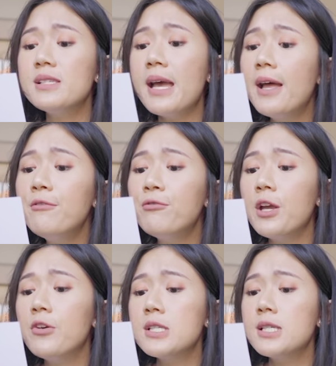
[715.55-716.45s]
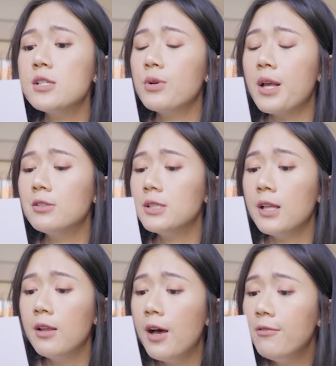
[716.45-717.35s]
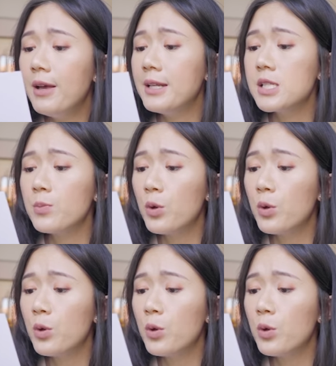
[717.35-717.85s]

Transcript: 10 fragrances recounting love and its